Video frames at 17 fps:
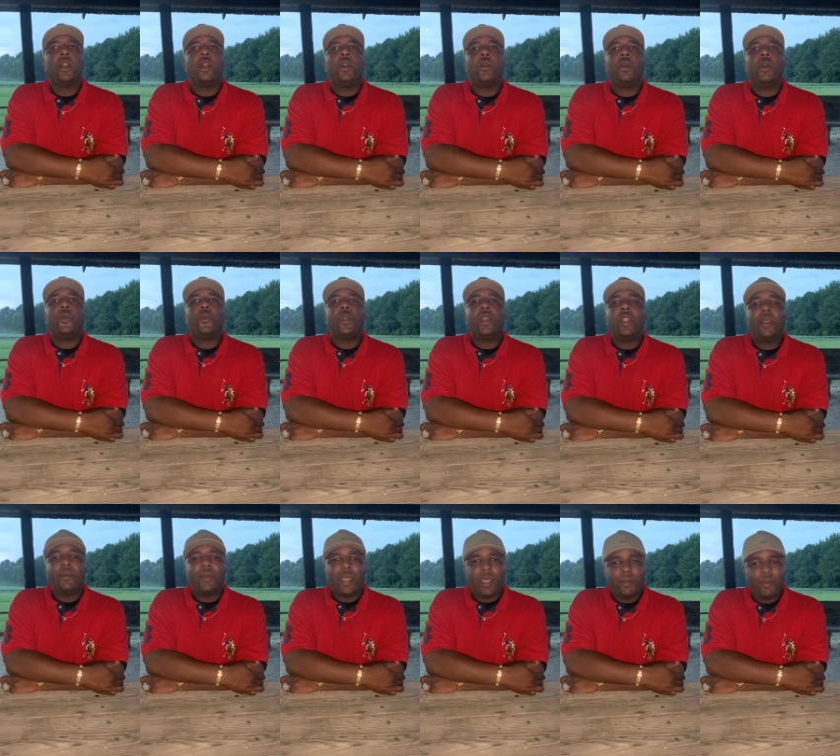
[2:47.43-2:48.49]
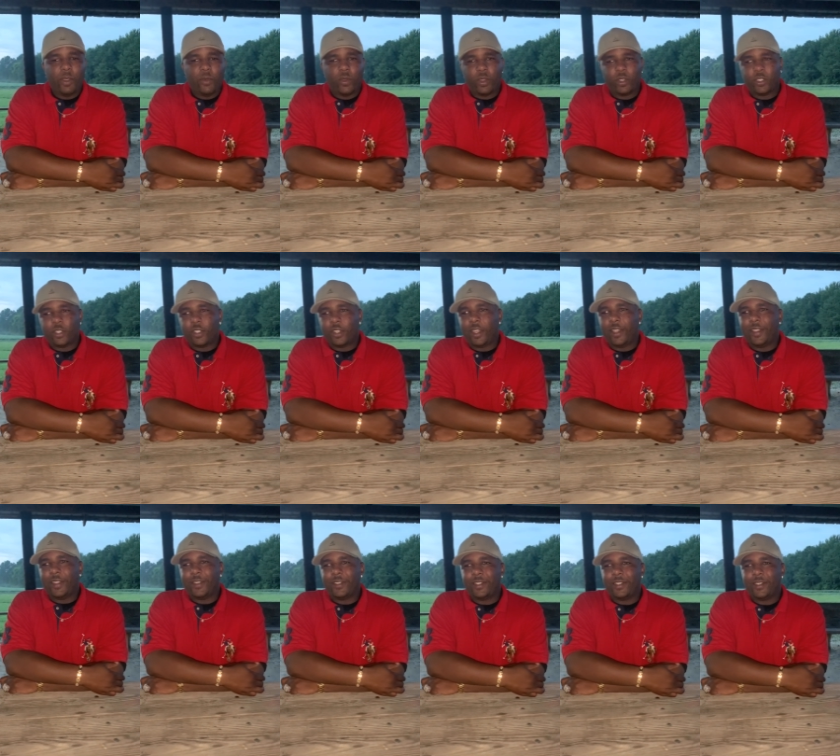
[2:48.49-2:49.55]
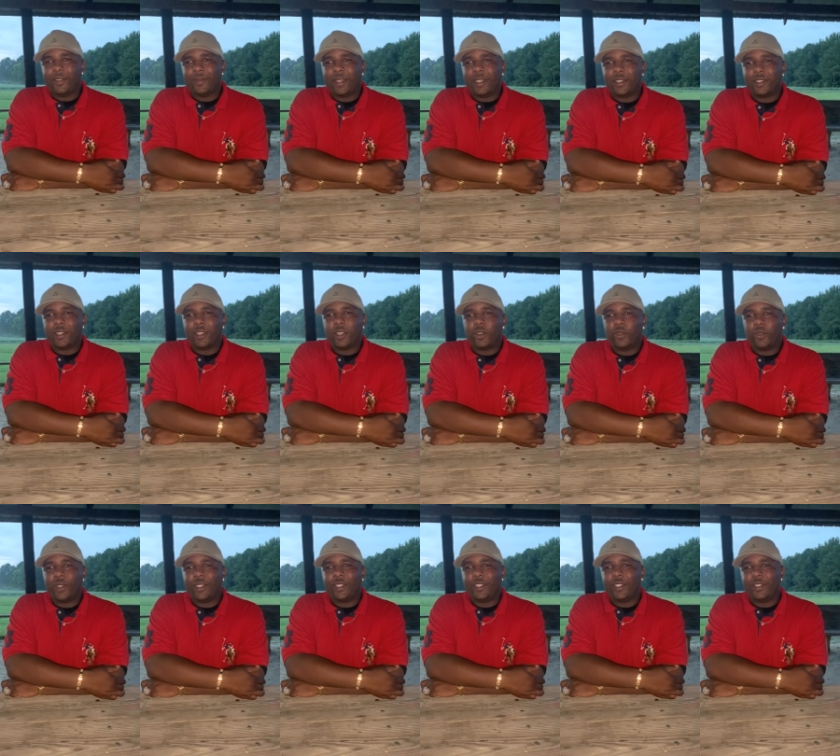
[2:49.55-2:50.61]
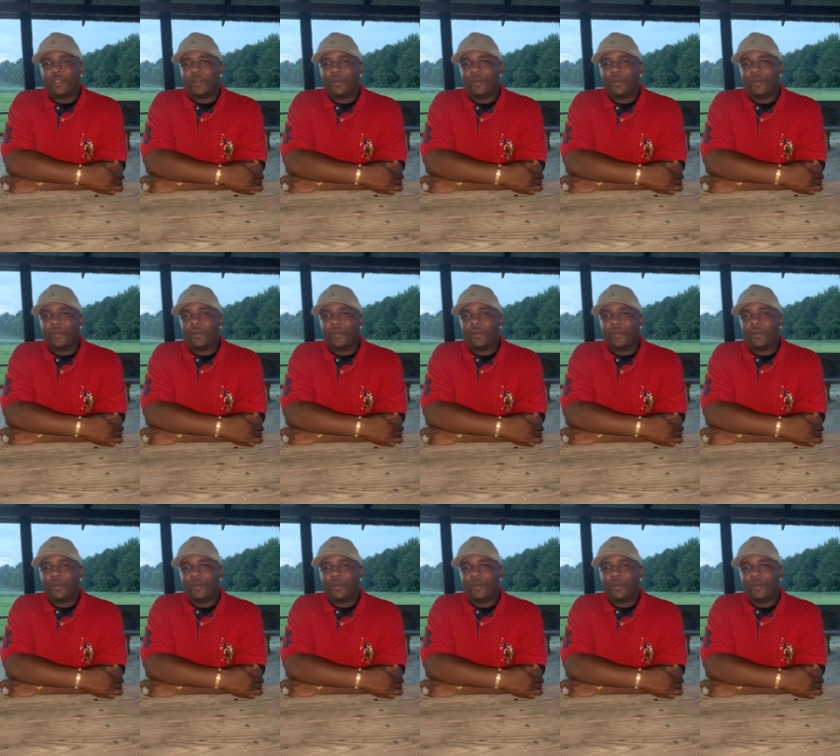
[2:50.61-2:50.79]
What really made me want to start YouTube? That's a good question.